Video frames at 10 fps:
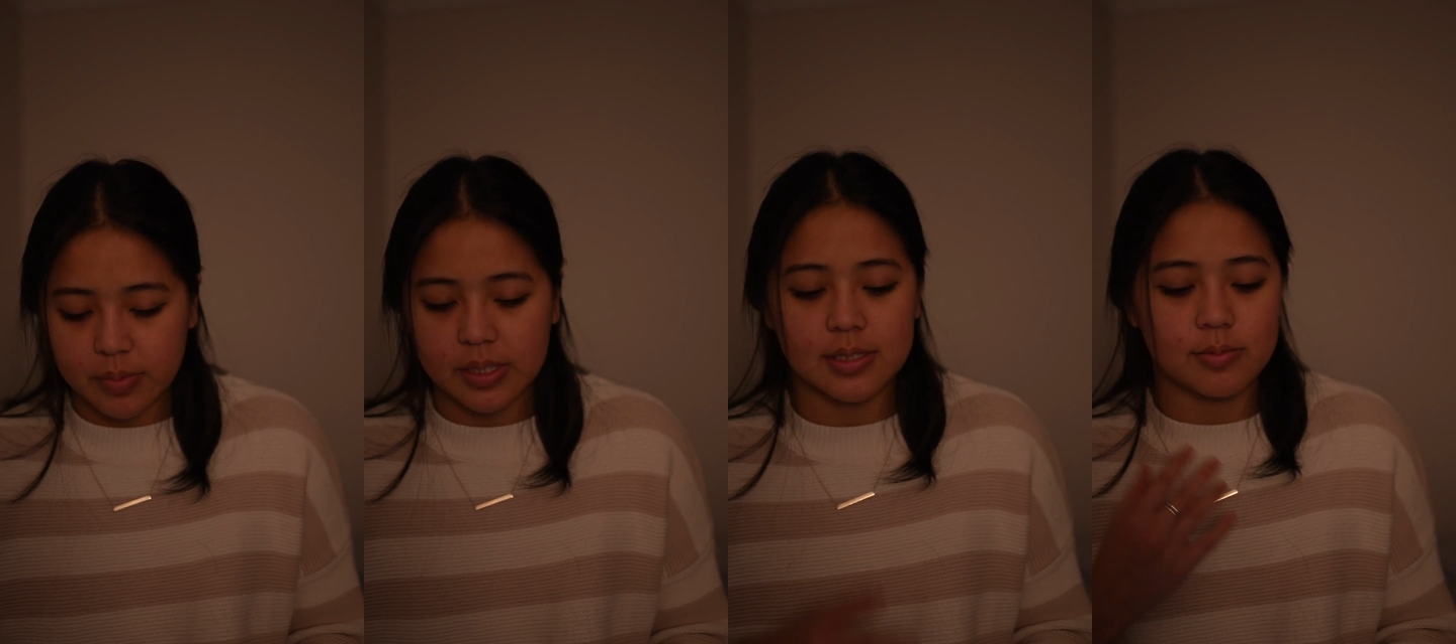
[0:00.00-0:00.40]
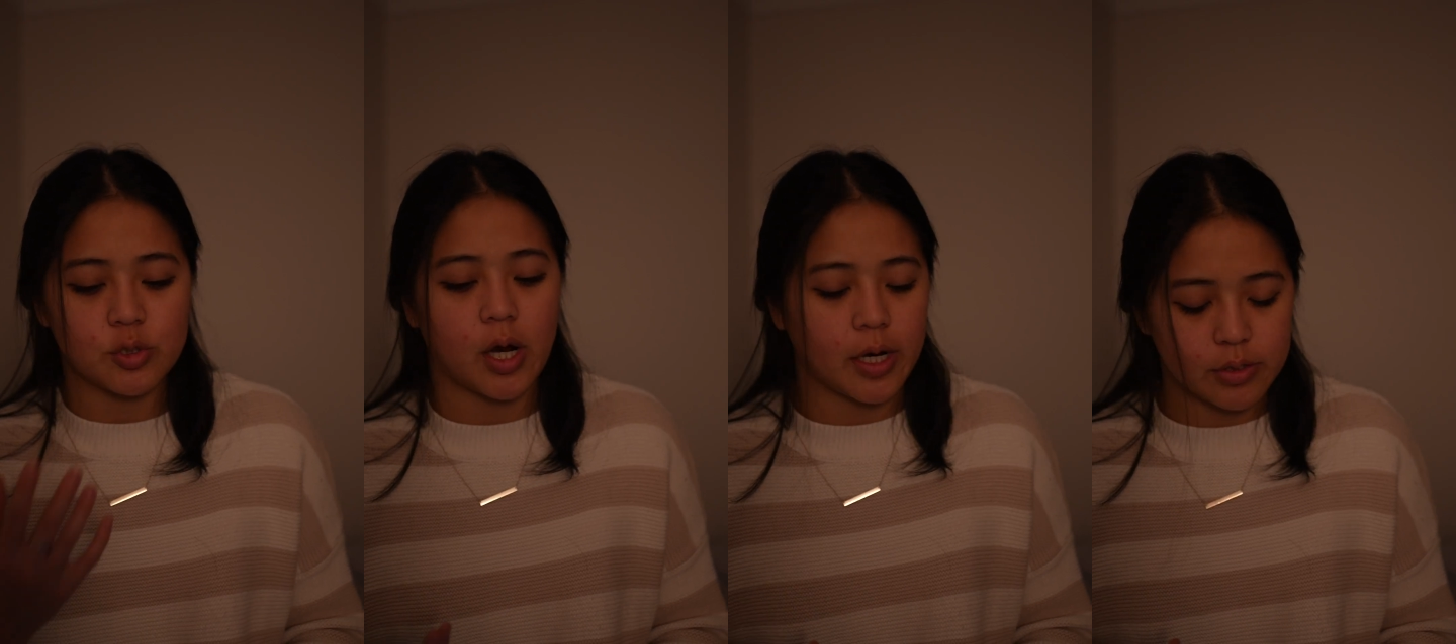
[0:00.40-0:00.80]
because I'm
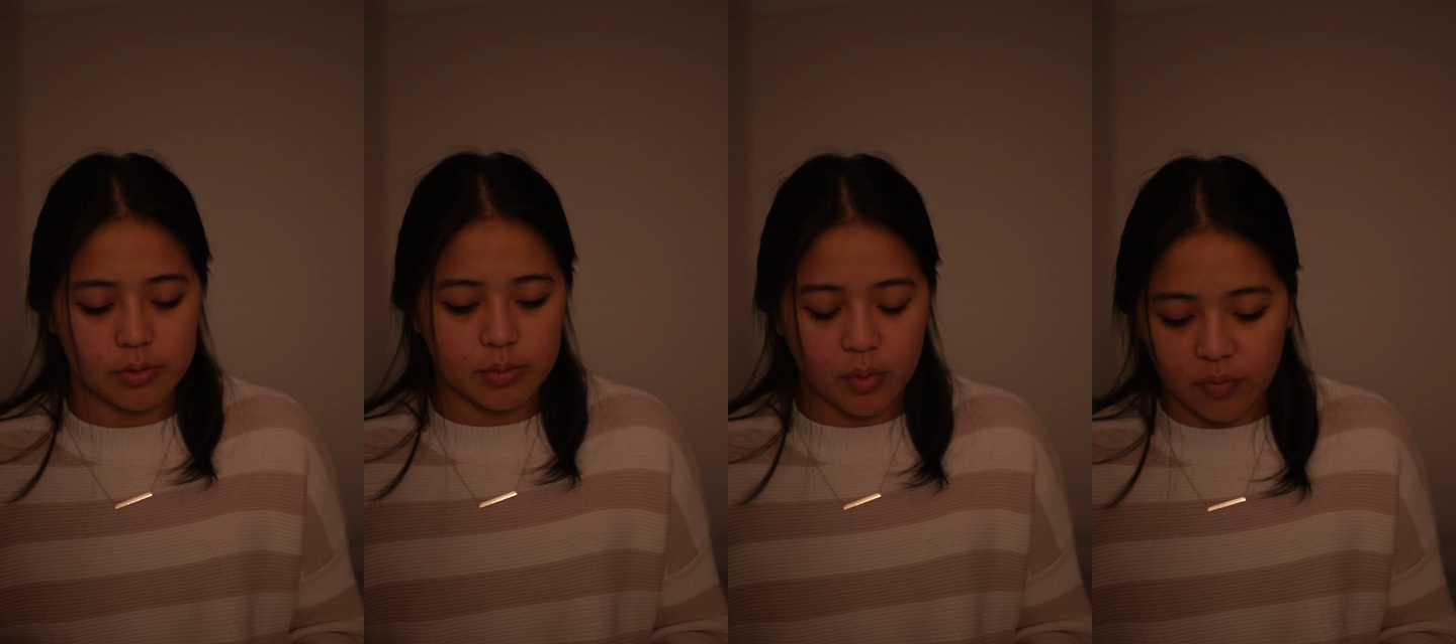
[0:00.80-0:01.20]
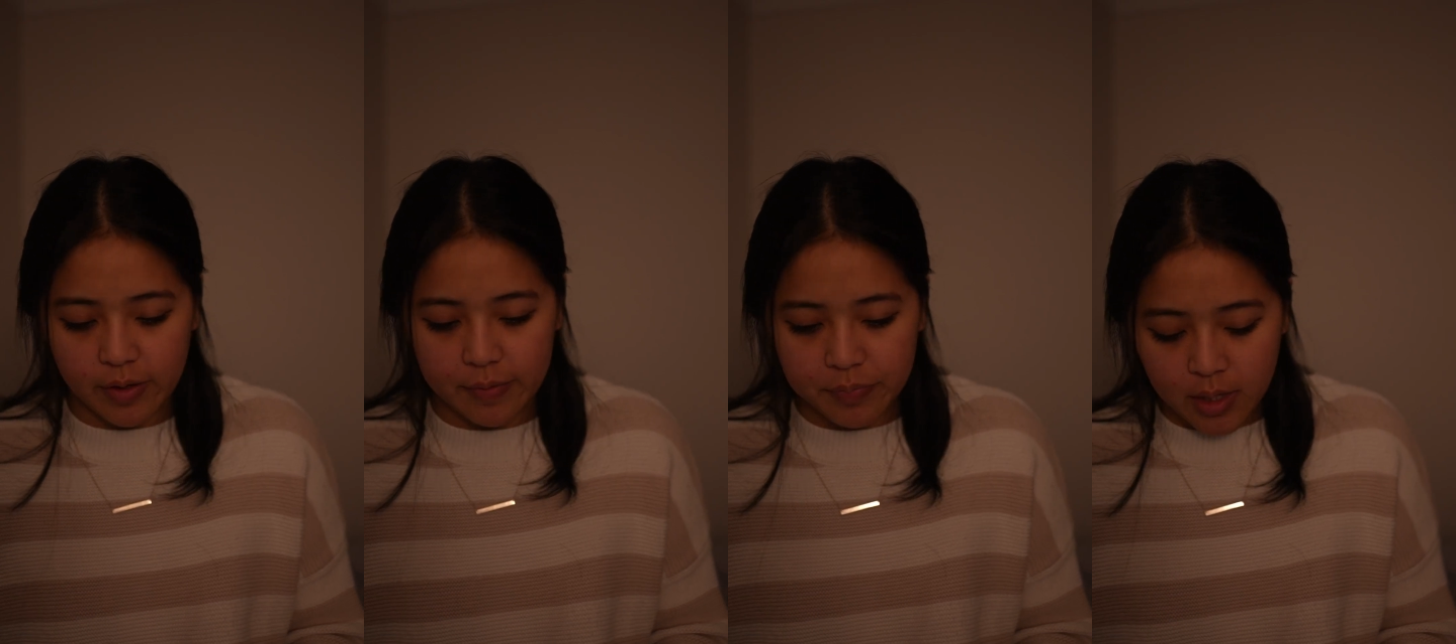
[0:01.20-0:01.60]
trying to remove
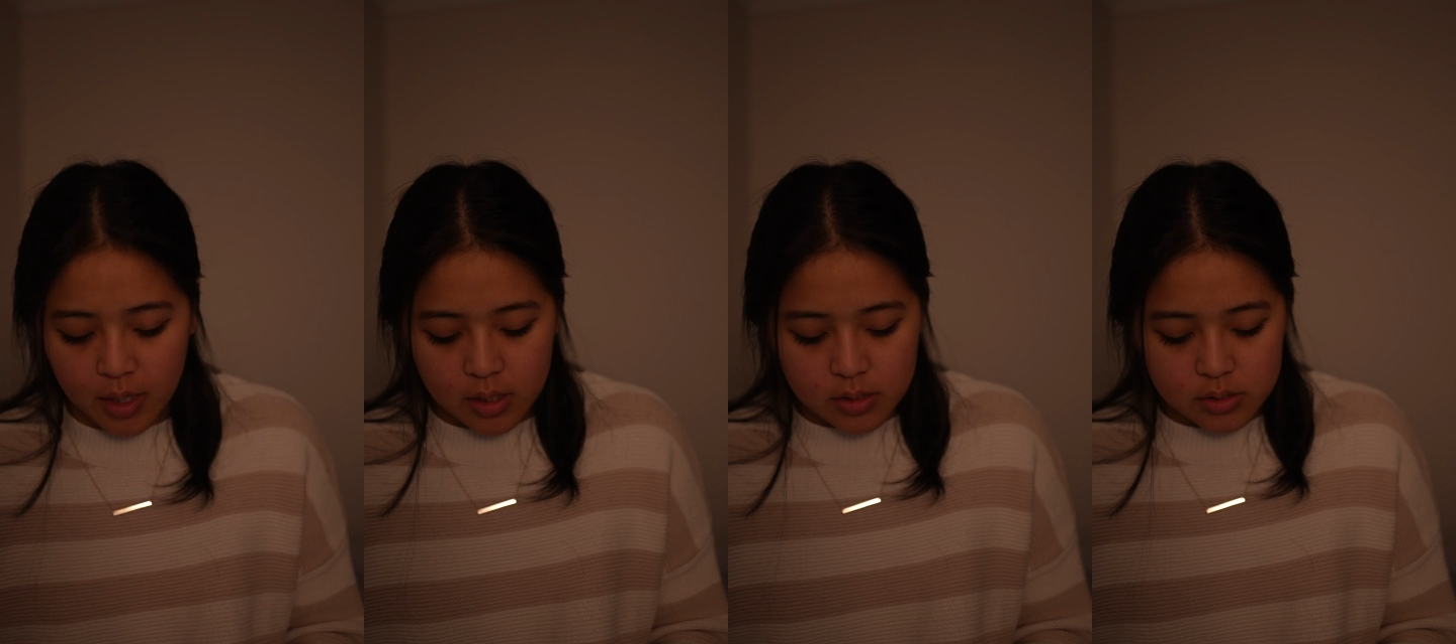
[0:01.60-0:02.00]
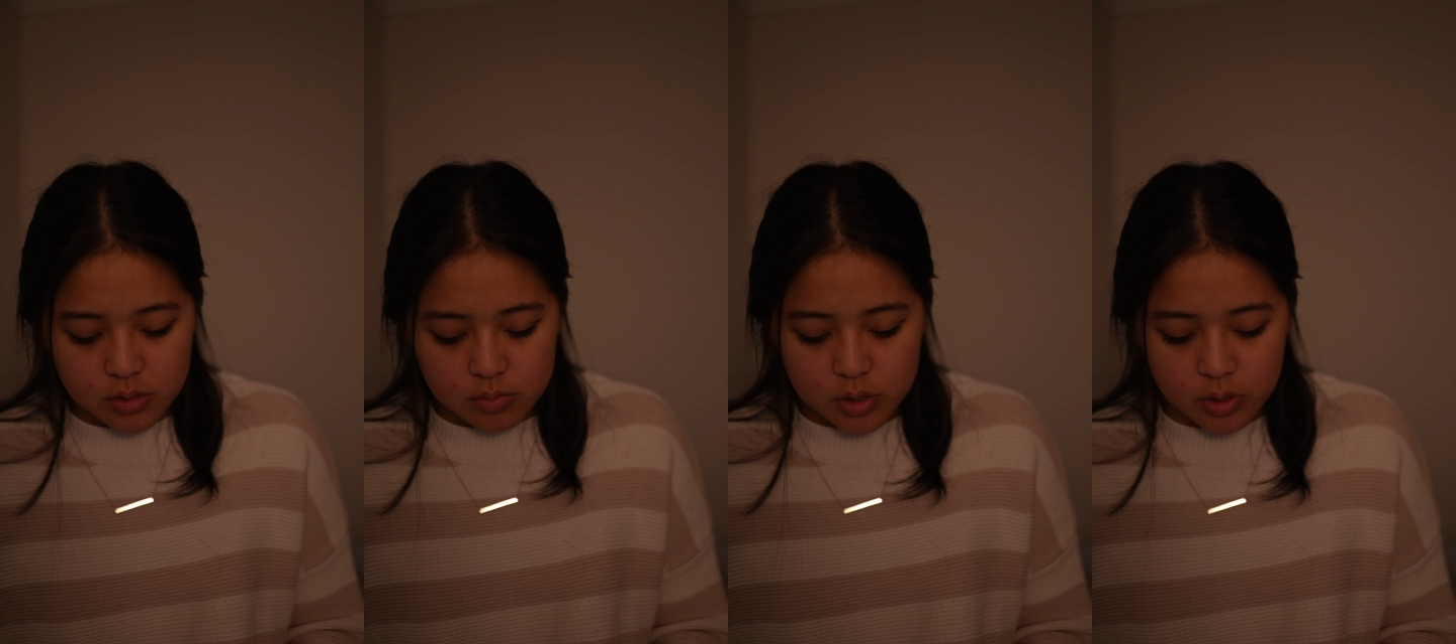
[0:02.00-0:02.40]
it. So I'm just